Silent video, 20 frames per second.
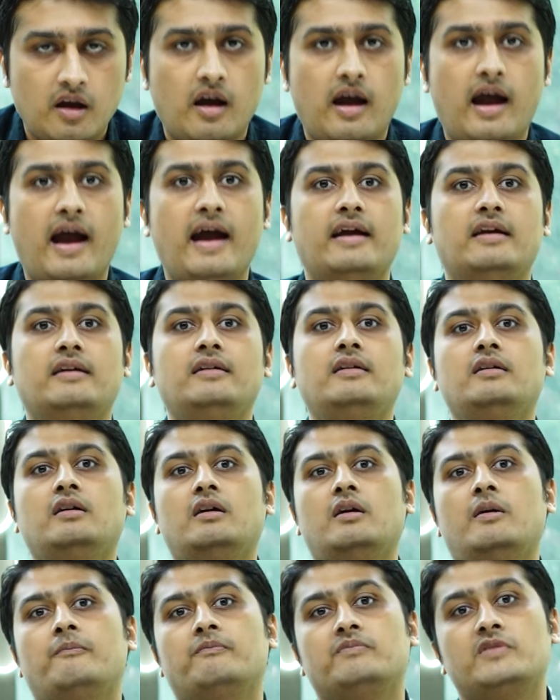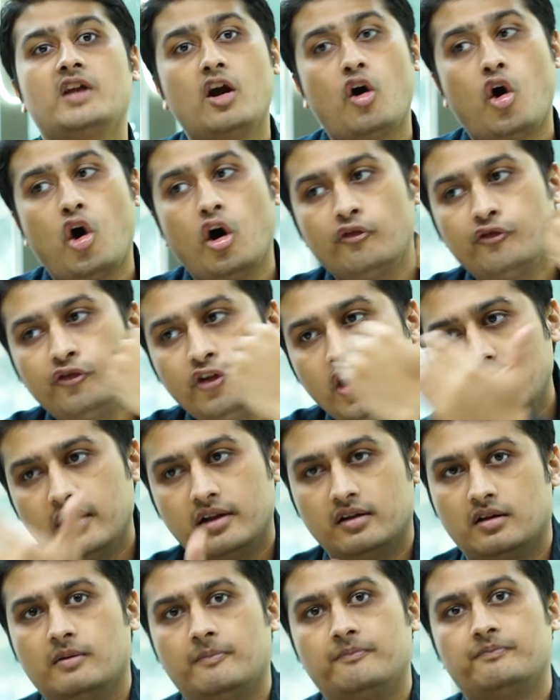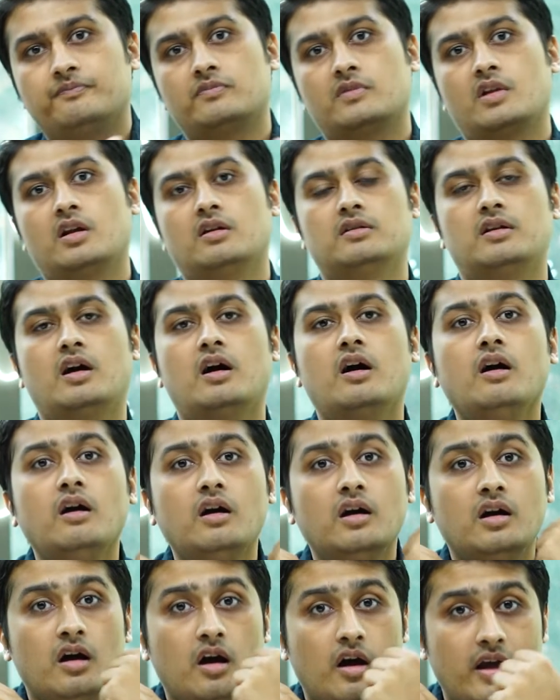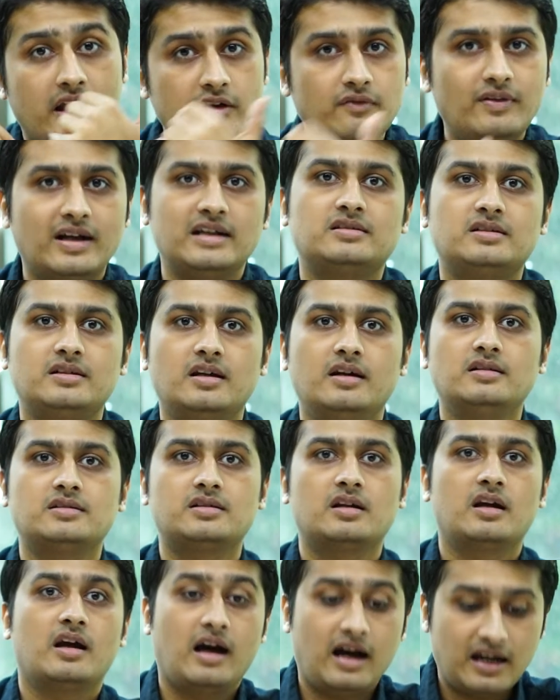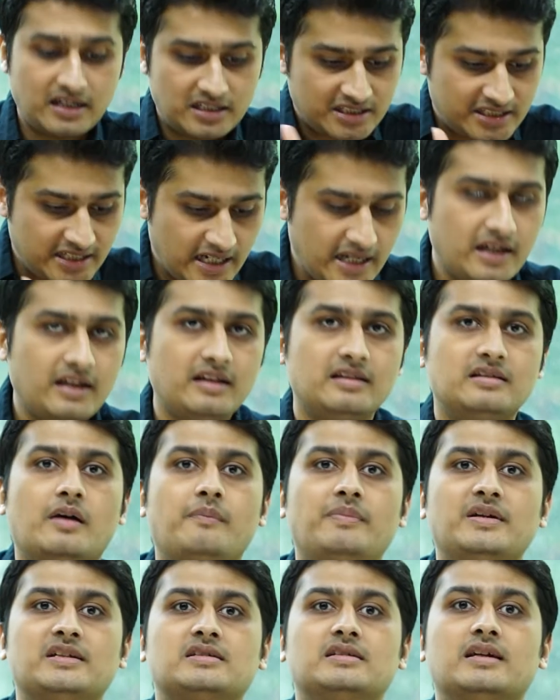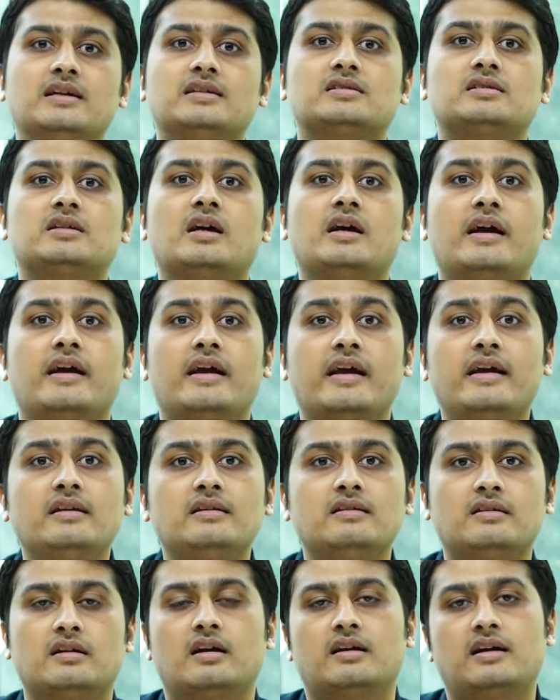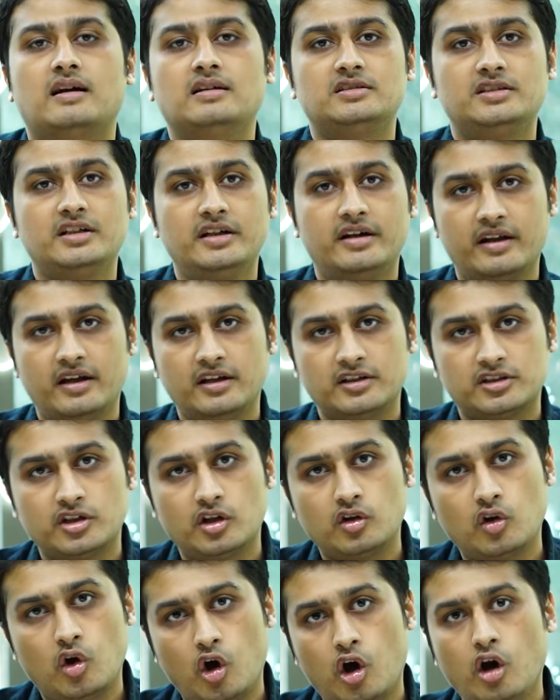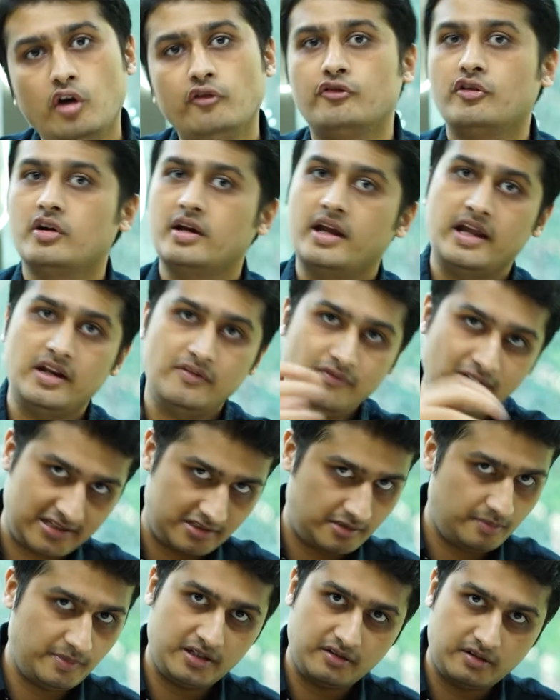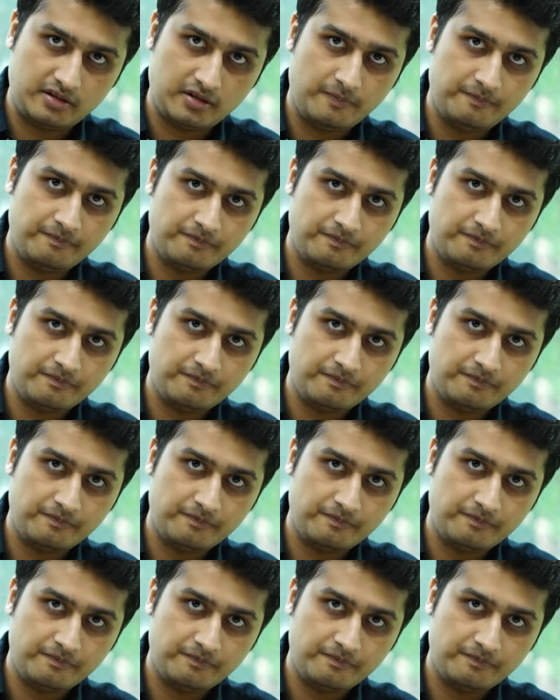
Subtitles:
and they offered the investors a share in the business in consideration of investment.